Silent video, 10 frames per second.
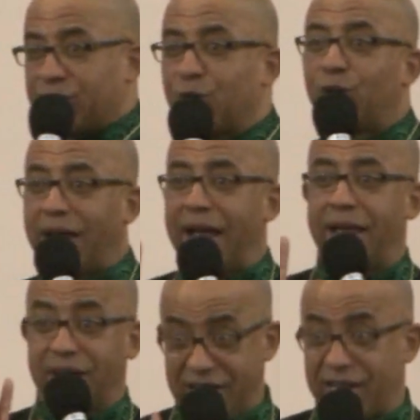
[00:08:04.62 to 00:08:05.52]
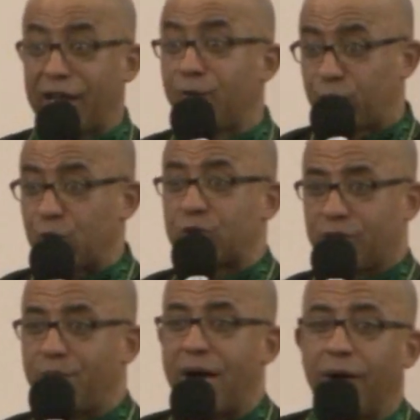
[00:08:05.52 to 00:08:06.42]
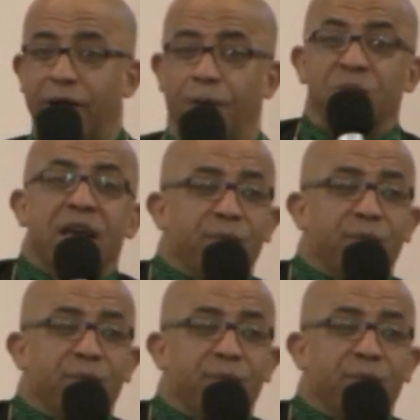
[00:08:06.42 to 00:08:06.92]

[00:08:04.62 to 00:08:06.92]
so glad he came through Samaria